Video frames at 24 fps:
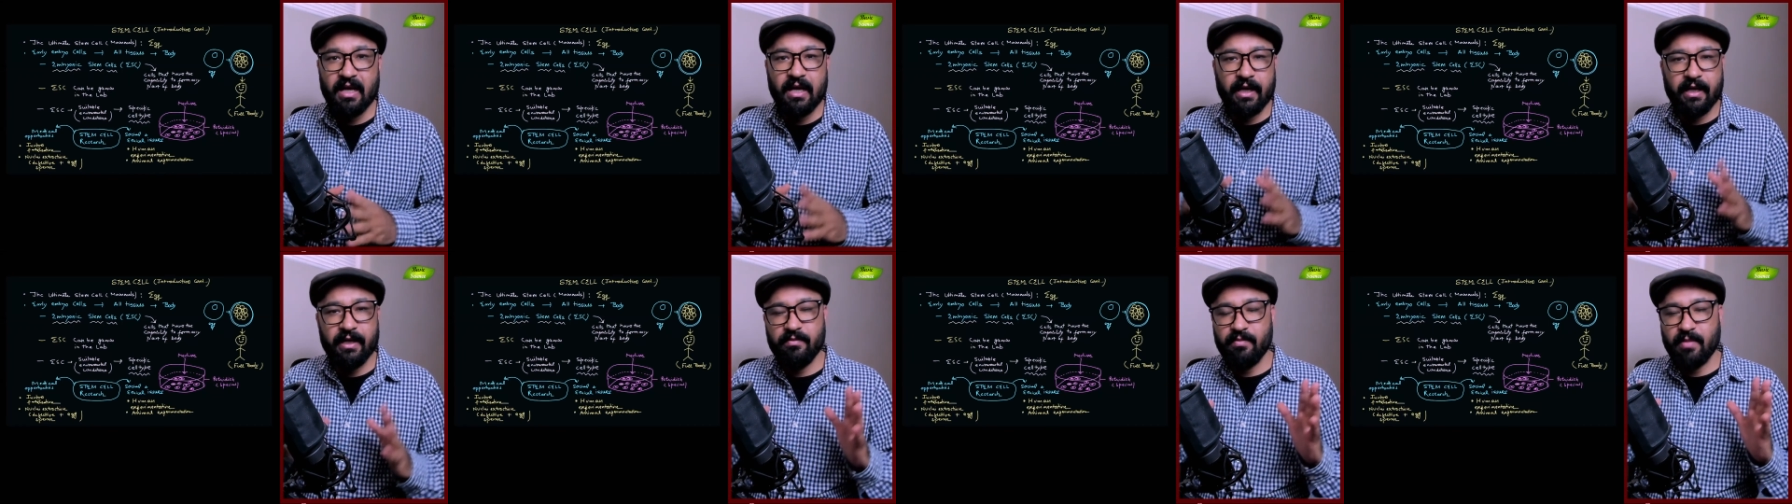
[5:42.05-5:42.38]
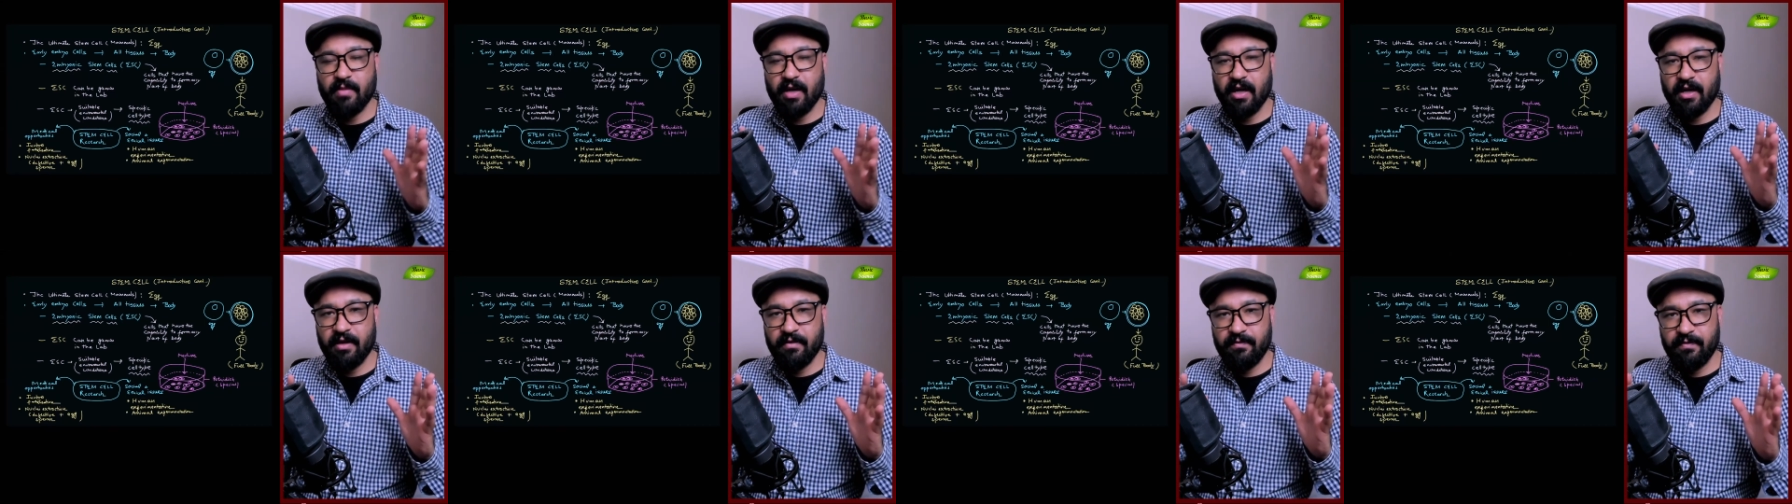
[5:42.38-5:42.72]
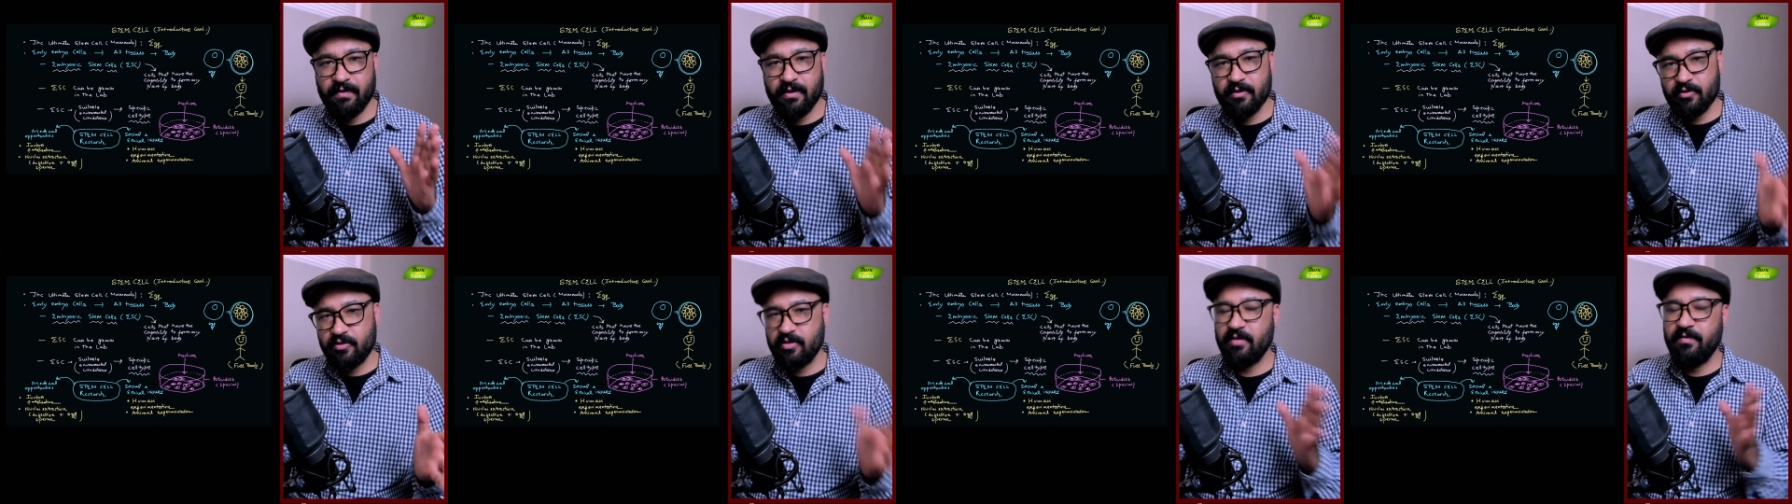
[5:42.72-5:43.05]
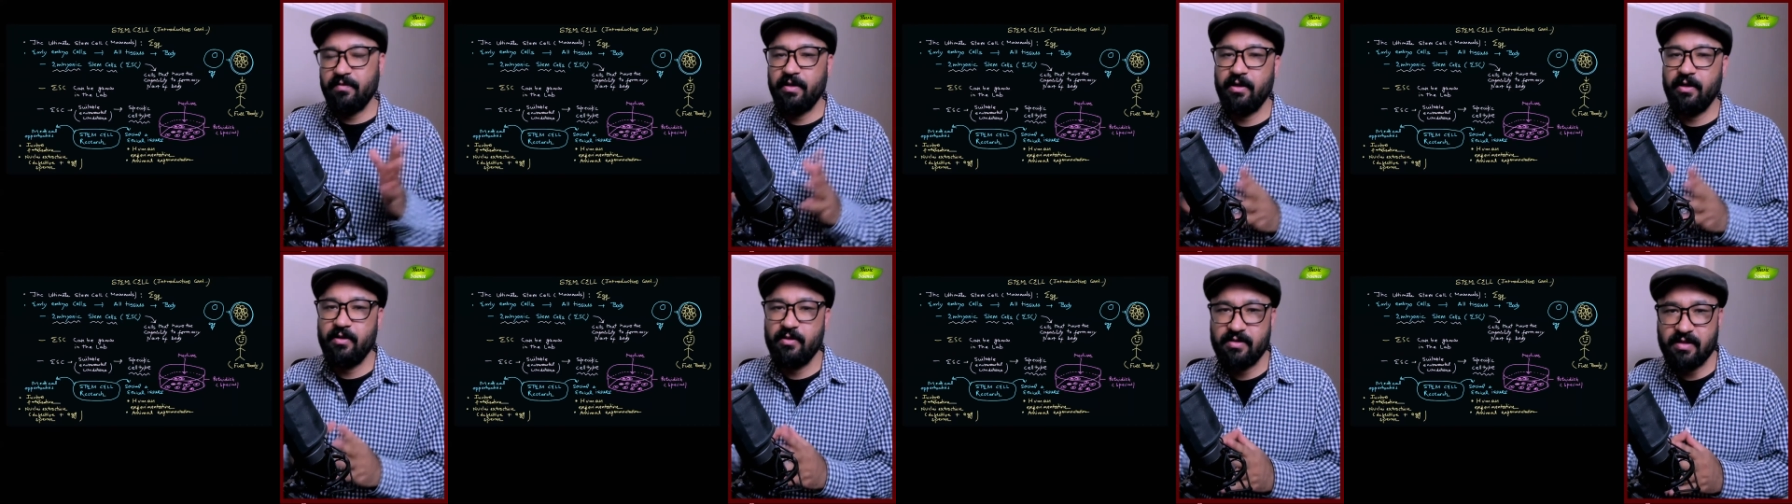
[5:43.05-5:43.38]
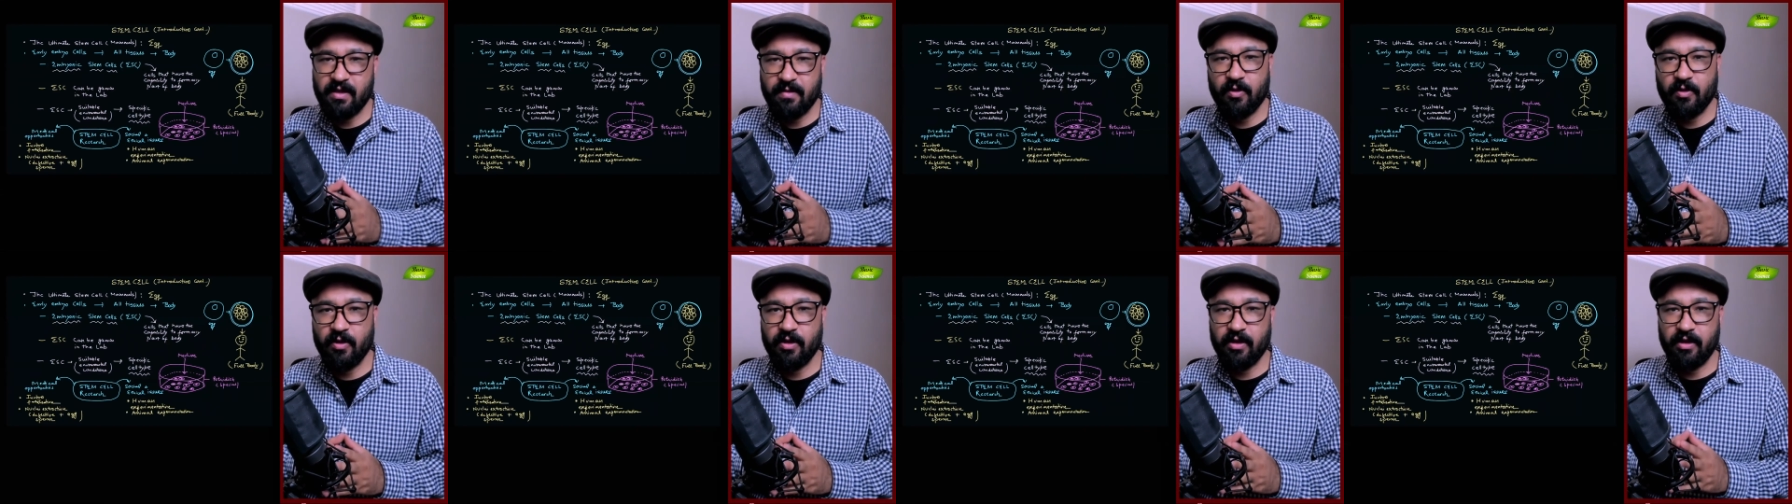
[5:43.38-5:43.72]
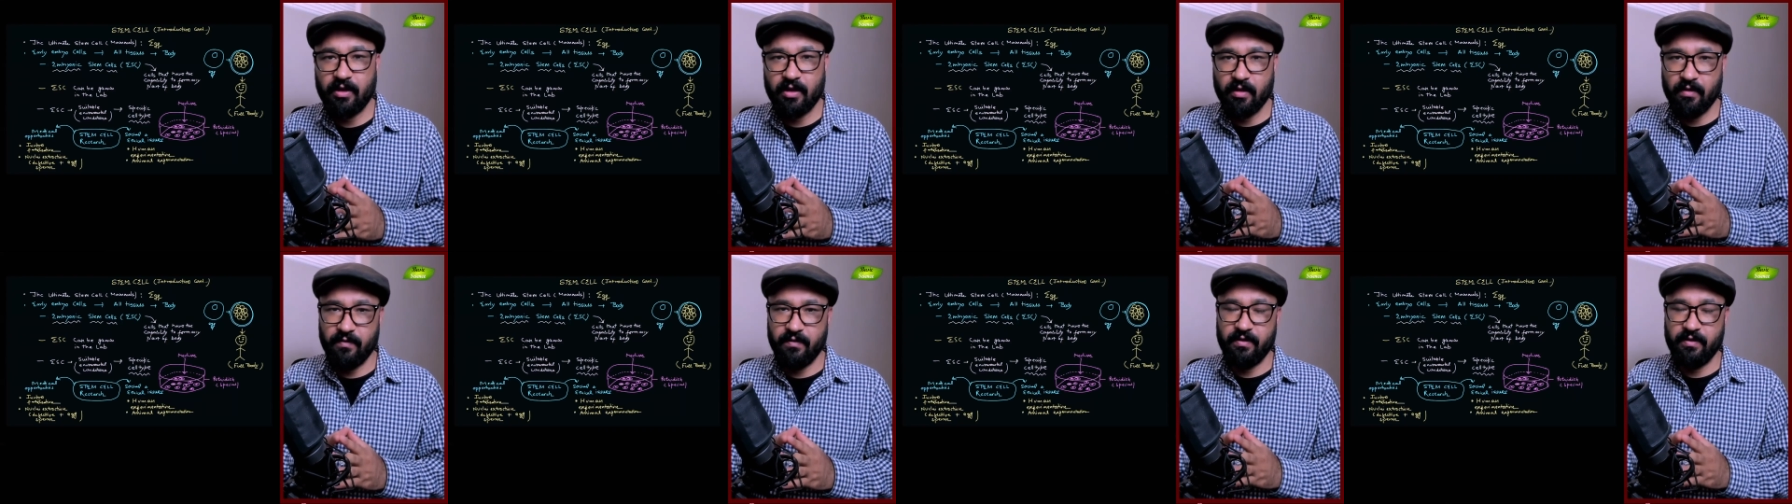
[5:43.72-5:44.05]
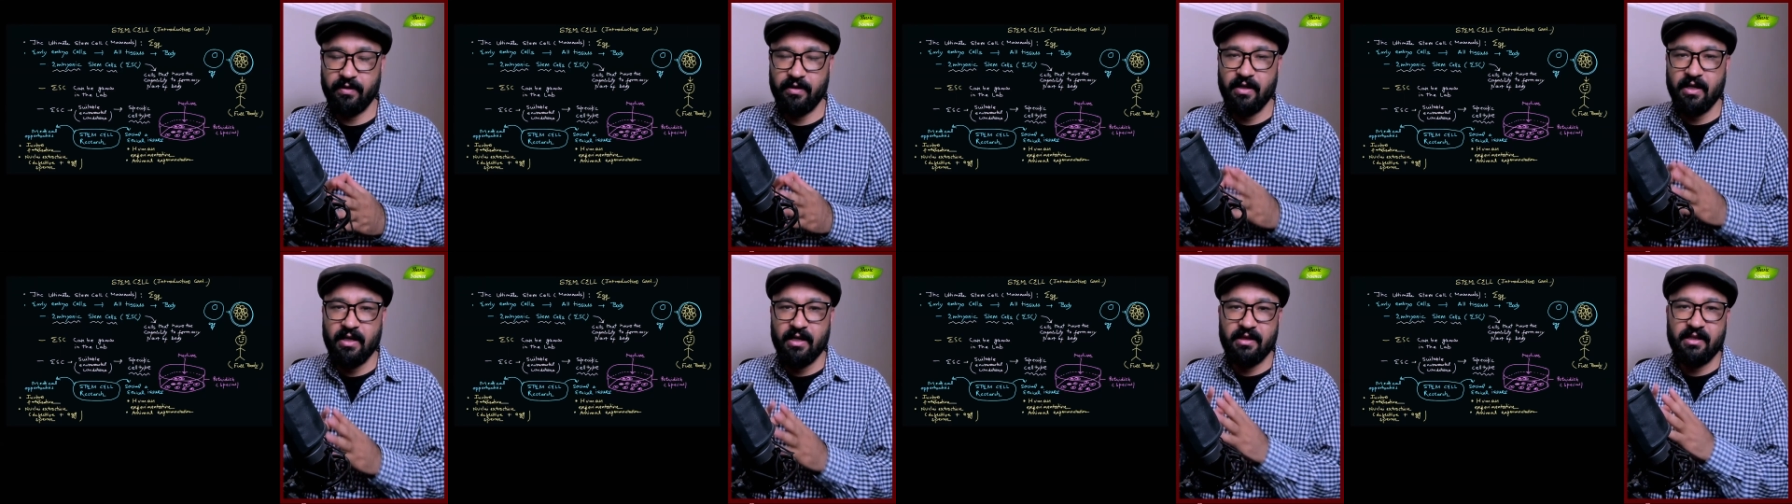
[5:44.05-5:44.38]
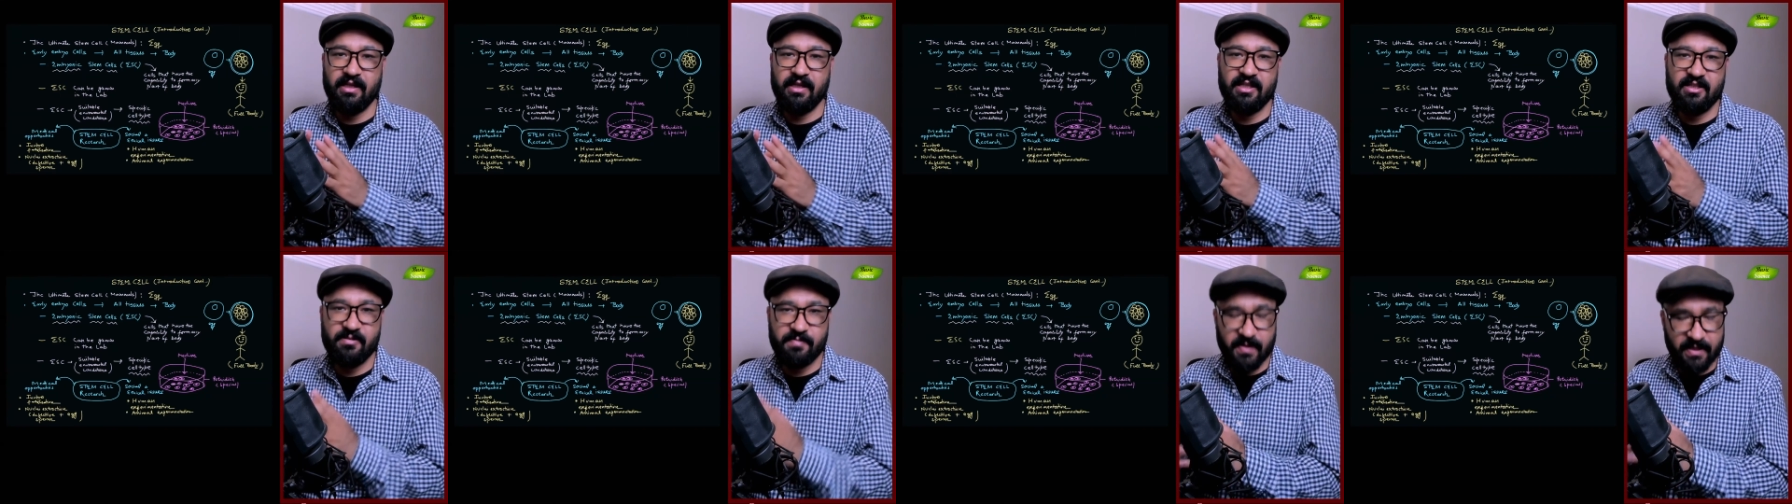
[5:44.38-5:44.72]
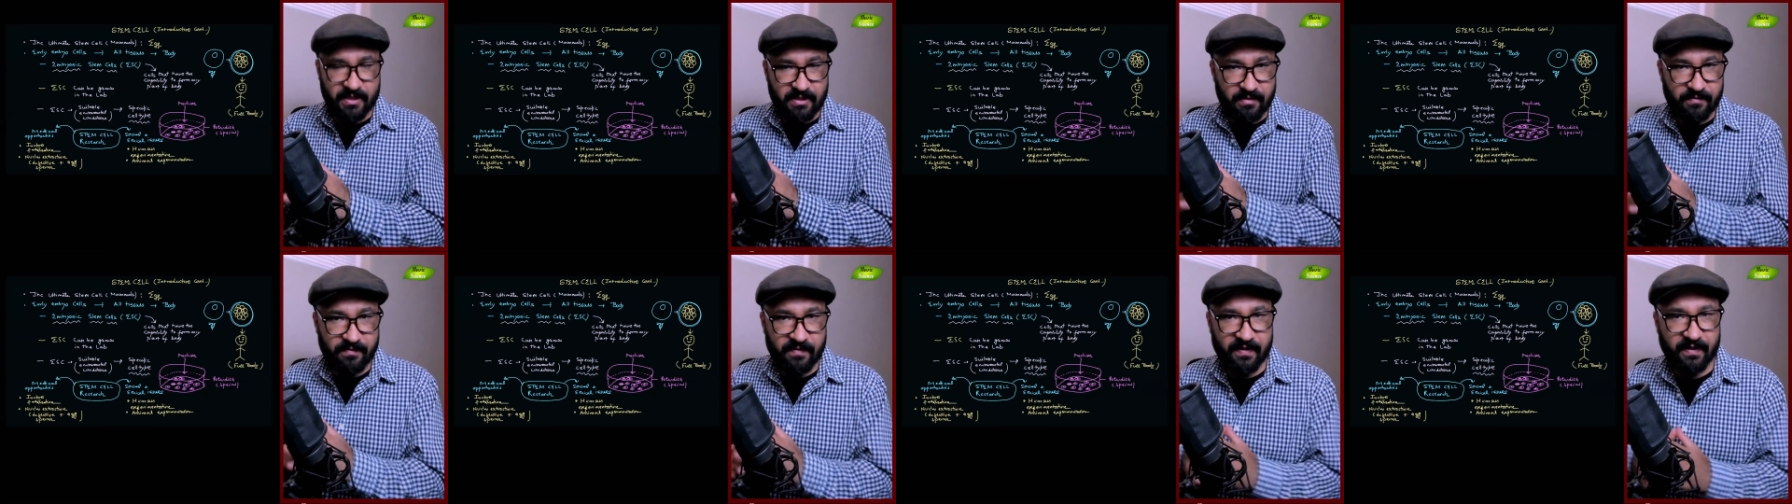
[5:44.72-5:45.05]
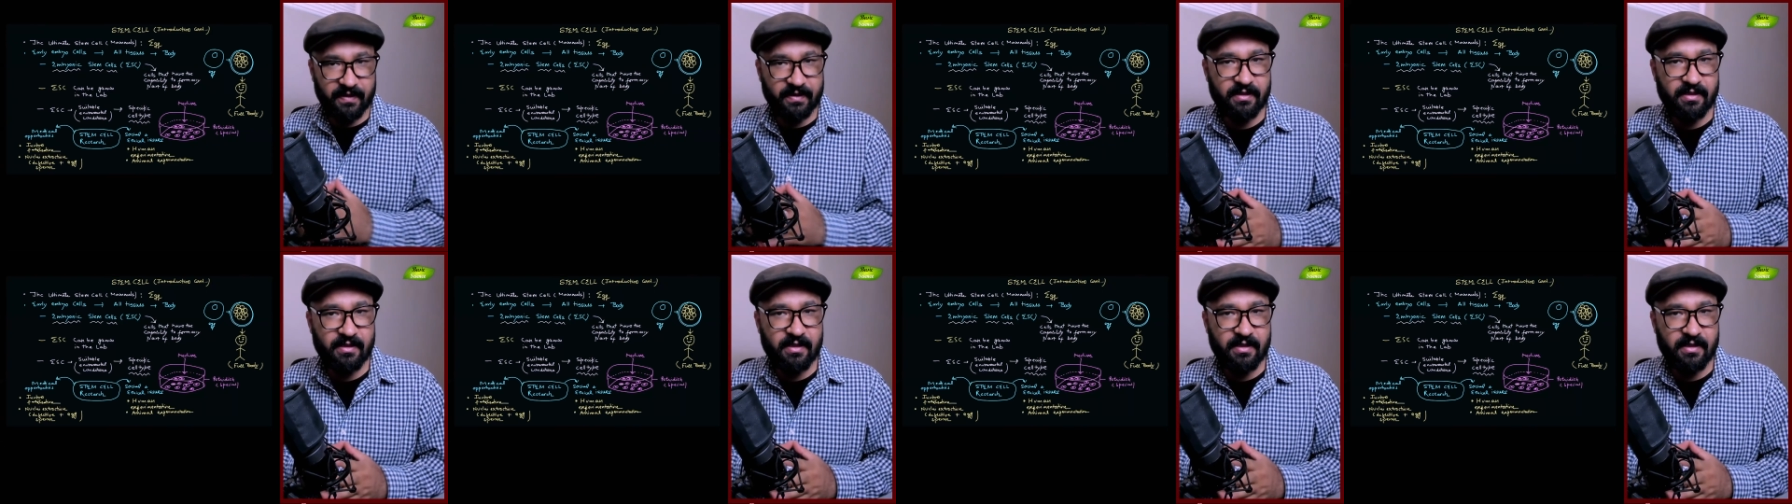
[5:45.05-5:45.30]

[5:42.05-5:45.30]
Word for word: In my future videos, I'm going to cover the specific